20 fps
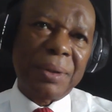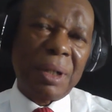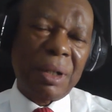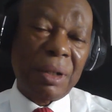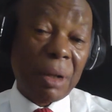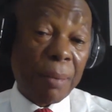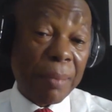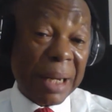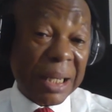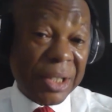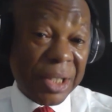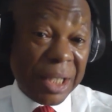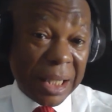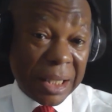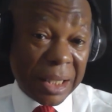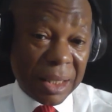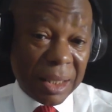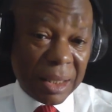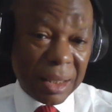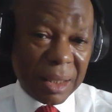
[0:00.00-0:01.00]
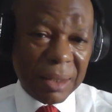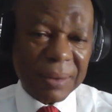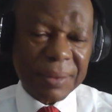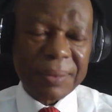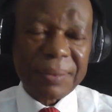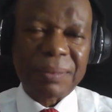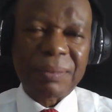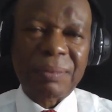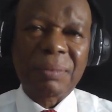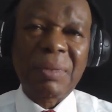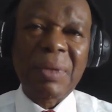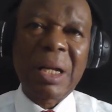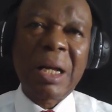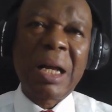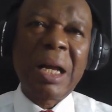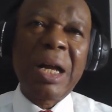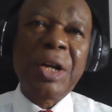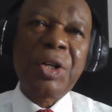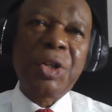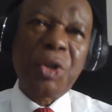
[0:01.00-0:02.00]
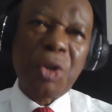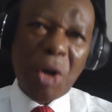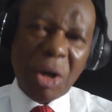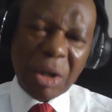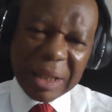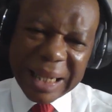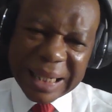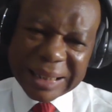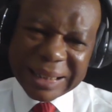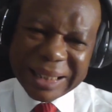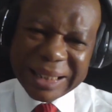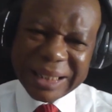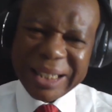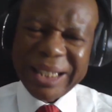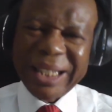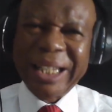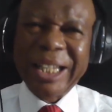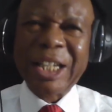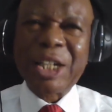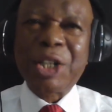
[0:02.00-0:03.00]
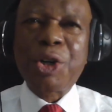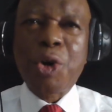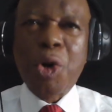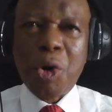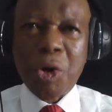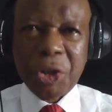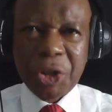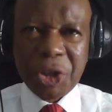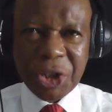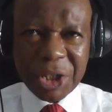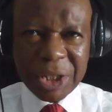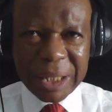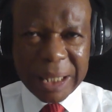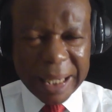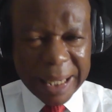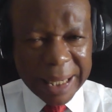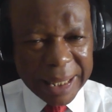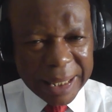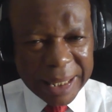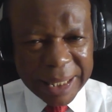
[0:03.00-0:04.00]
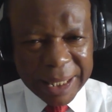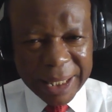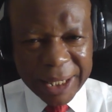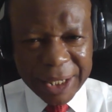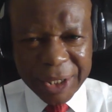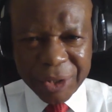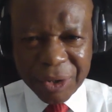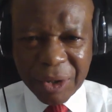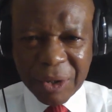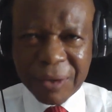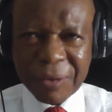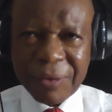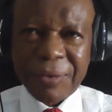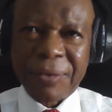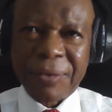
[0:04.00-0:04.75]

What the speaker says: Number 6, not getting a coach early enough.